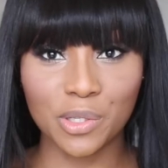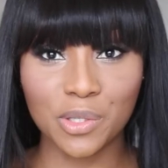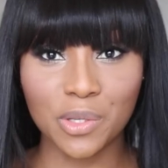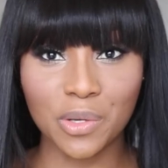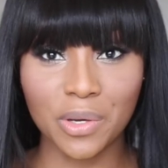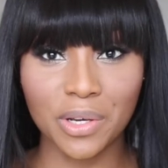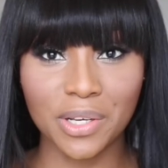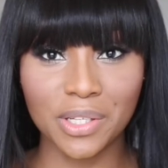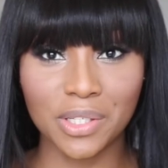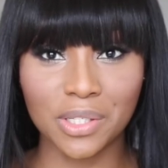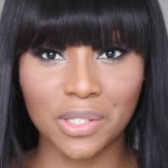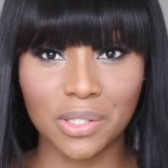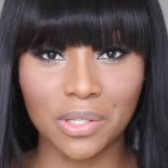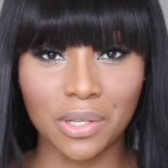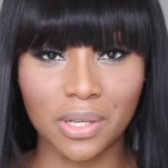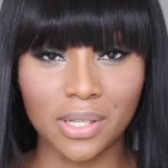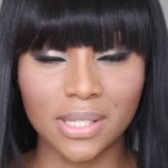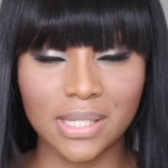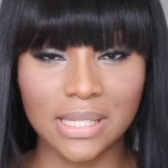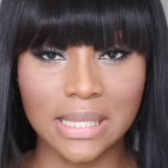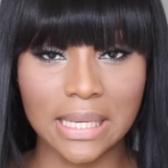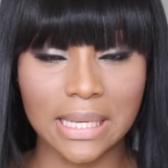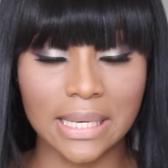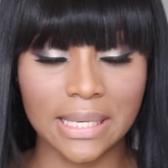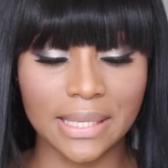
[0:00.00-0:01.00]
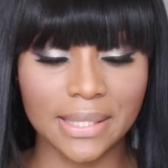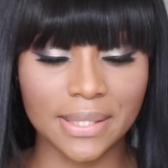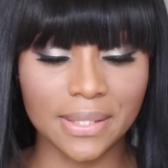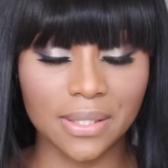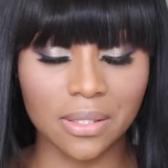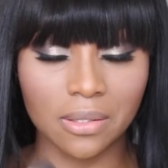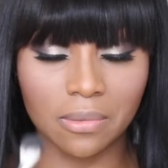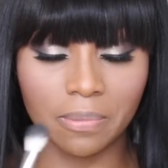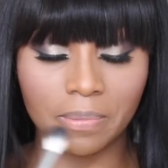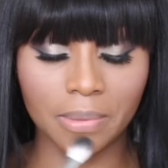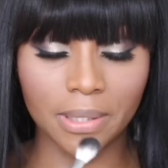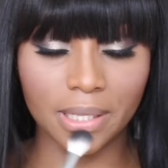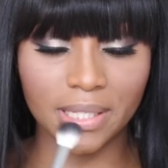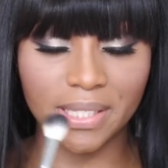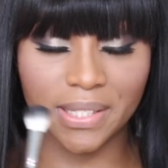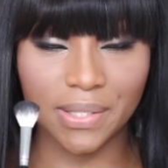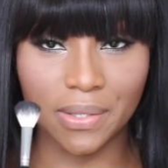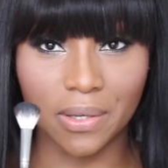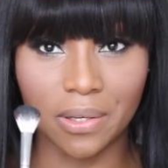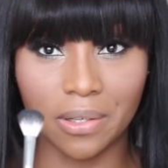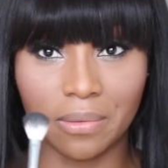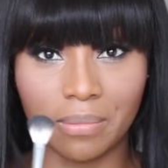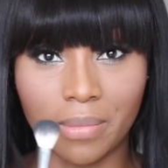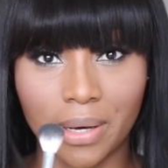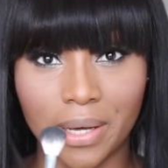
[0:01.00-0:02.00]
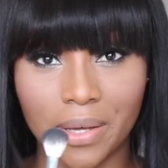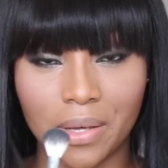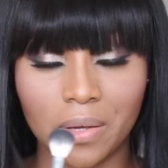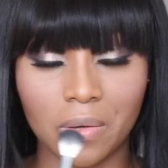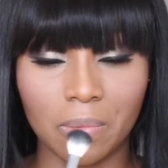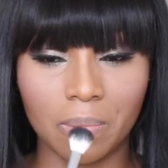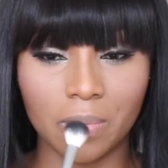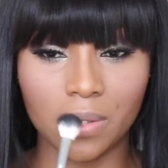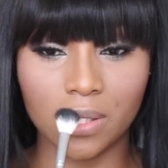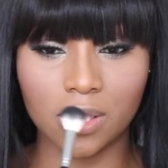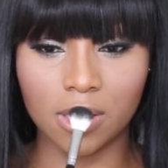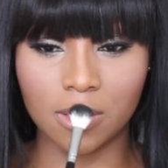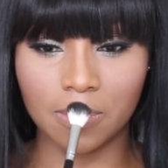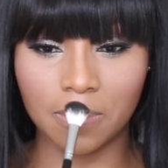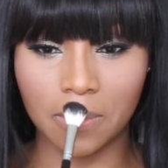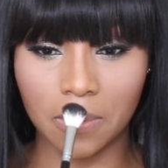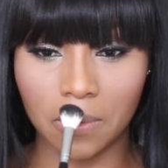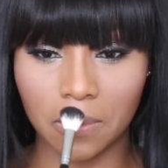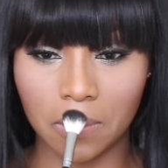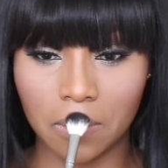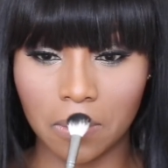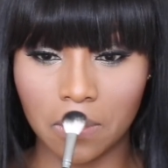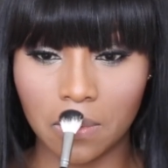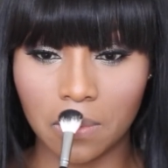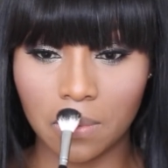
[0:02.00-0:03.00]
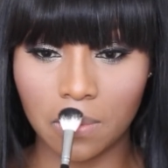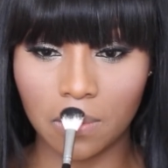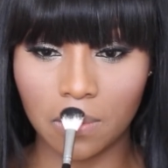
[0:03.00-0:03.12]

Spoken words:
also going to dust a little bit on my Cupid's bow.